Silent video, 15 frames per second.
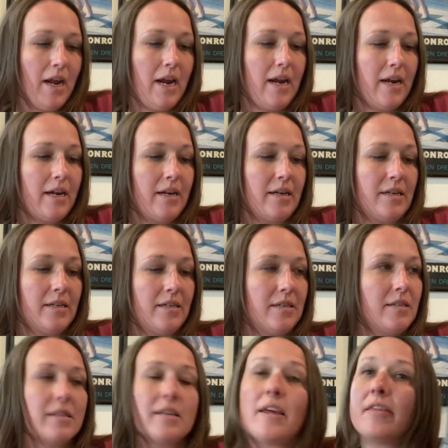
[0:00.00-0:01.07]

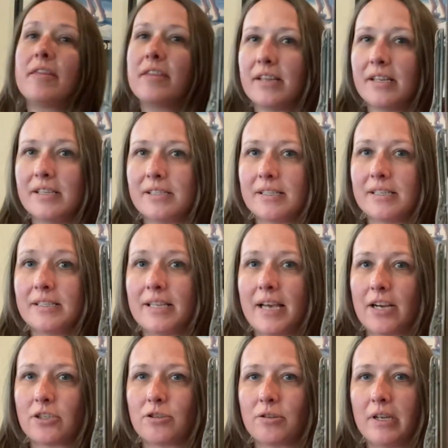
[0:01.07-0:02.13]
And this is
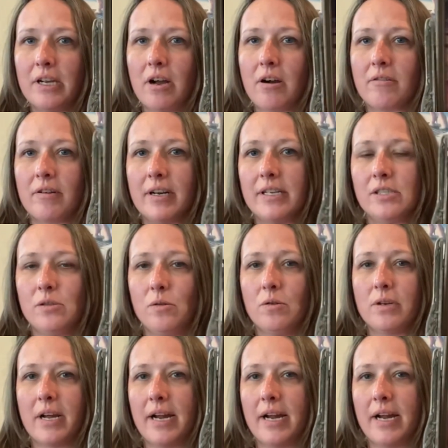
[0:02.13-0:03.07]
actually already sold.